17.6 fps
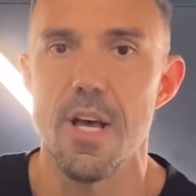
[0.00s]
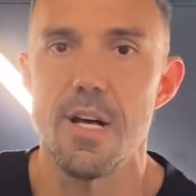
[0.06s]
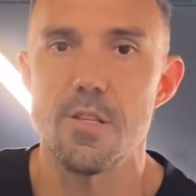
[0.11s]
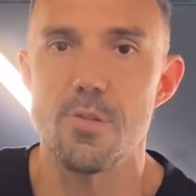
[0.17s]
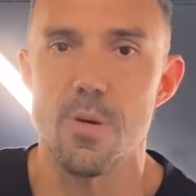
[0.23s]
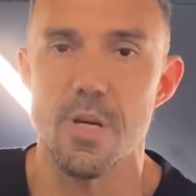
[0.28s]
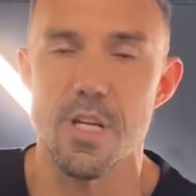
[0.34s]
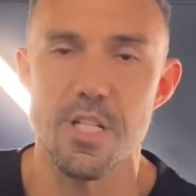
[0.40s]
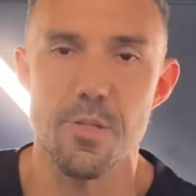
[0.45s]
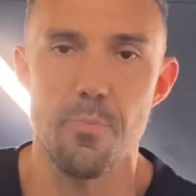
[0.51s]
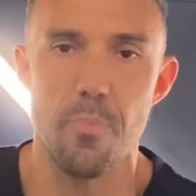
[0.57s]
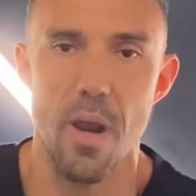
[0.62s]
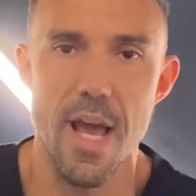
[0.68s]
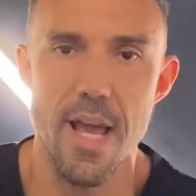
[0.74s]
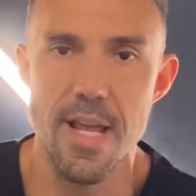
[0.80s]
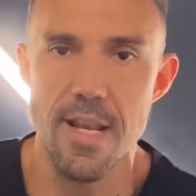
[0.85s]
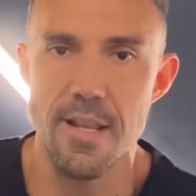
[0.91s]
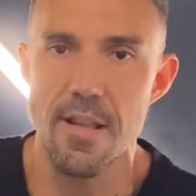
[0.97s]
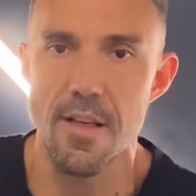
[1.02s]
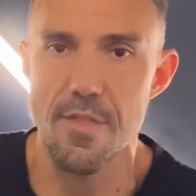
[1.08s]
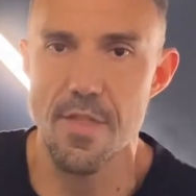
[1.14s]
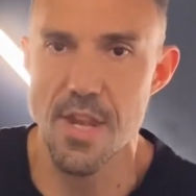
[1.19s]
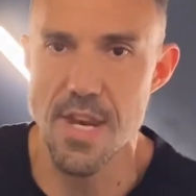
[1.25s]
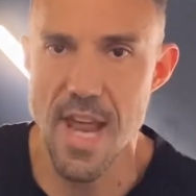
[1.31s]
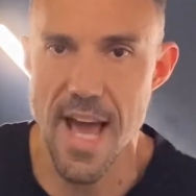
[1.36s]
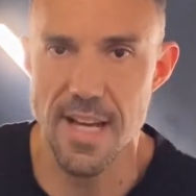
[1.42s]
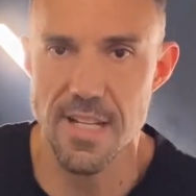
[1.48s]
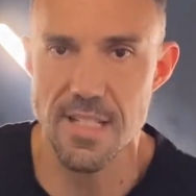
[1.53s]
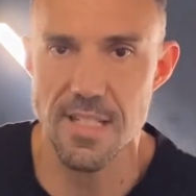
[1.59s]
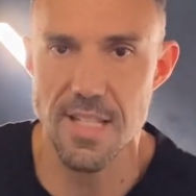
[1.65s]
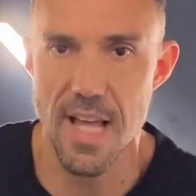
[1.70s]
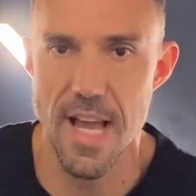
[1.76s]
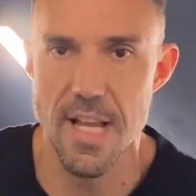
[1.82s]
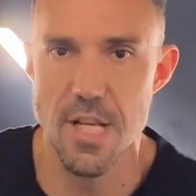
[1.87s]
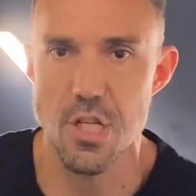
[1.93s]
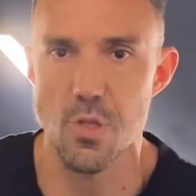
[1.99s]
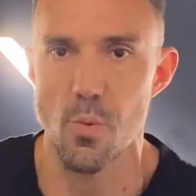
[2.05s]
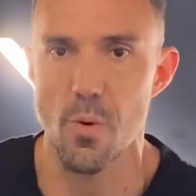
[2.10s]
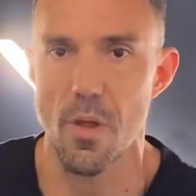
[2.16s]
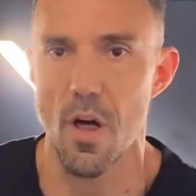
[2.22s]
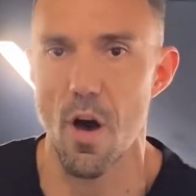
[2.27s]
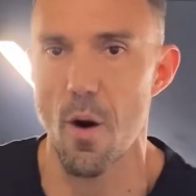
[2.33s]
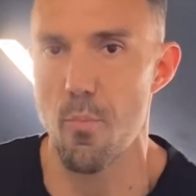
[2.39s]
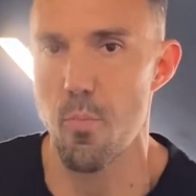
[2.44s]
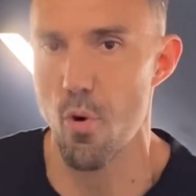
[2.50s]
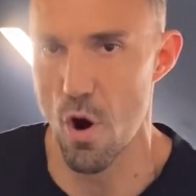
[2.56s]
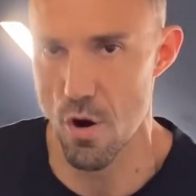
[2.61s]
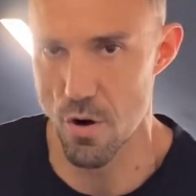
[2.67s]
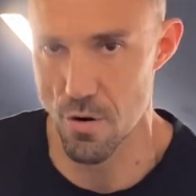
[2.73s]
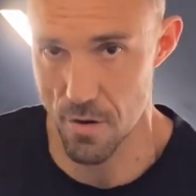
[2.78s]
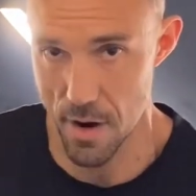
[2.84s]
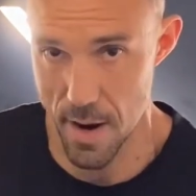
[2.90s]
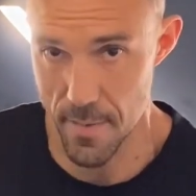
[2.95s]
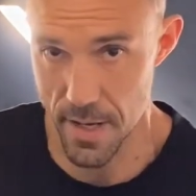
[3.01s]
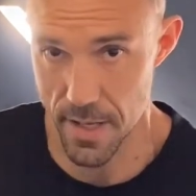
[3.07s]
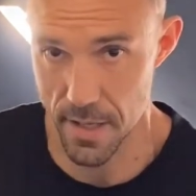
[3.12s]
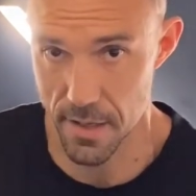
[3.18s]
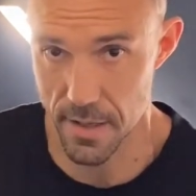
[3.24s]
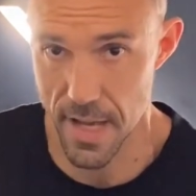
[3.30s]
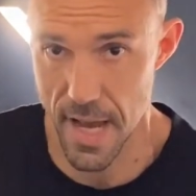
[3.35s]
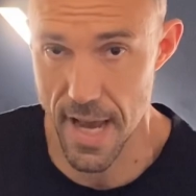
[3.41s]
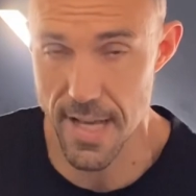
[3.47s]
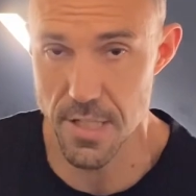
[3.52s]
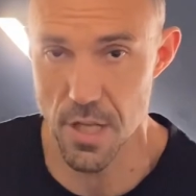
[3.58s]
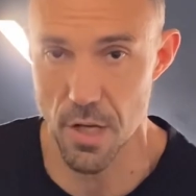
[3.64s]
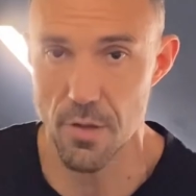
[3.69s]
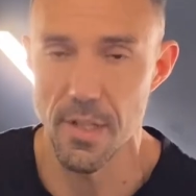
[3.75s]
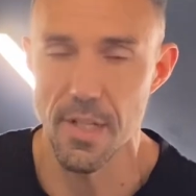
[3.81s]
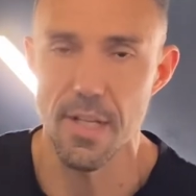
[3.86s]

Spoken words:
to explain the next stages with our programming. Okay, so